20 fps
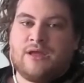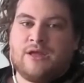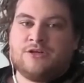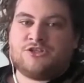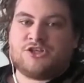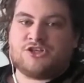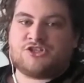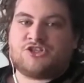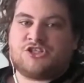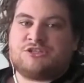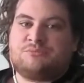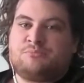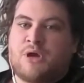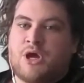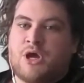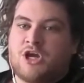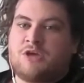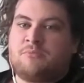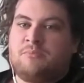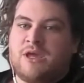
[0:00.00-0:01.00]
just as
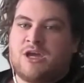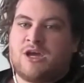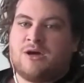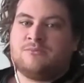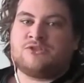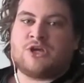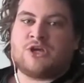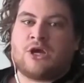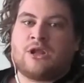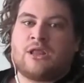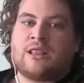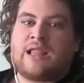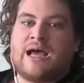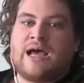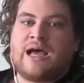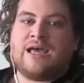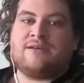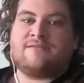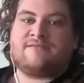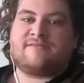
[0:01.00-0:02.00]
punk becomes
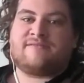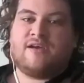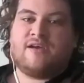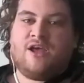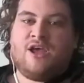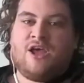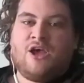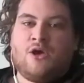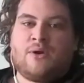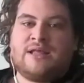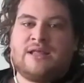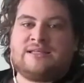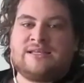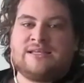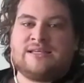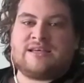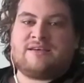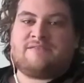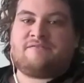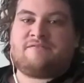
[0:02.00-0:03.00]
unalive when it
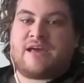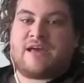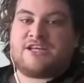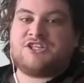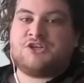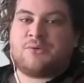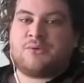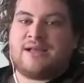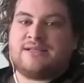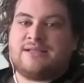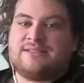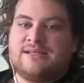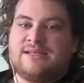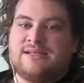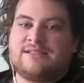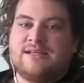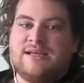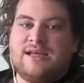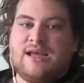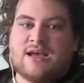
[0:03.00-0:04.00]
is effectuated
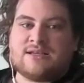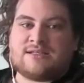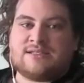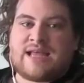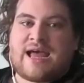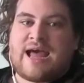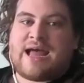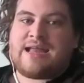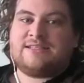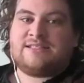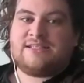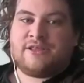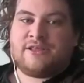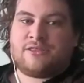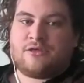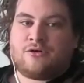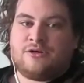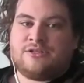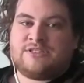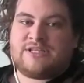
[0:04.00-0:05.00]
as an anti
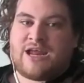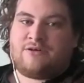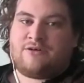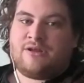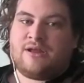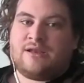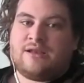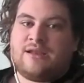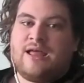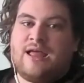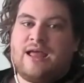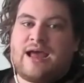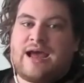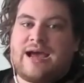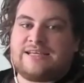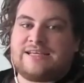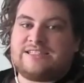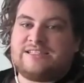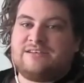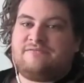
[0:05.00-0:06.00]
authoritarian,
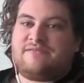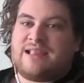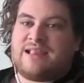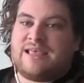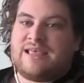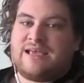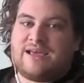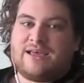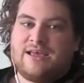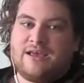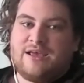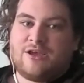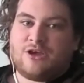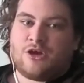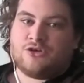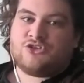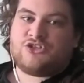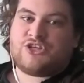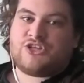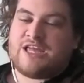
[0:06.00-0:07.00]
acephalic
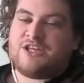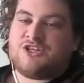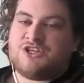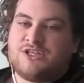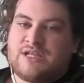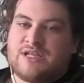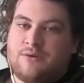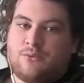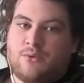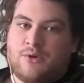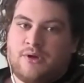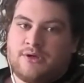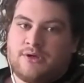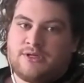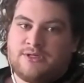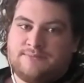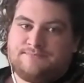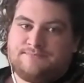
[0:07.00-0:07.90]
contagion network.